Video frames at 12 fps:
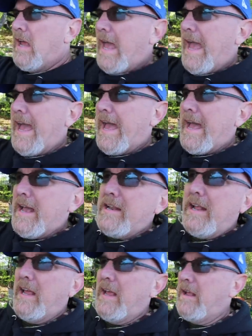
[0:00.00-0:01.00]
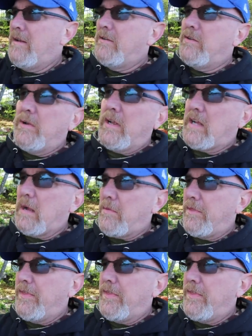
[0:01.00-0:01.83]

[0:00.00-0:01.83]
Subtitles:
head and doing a couple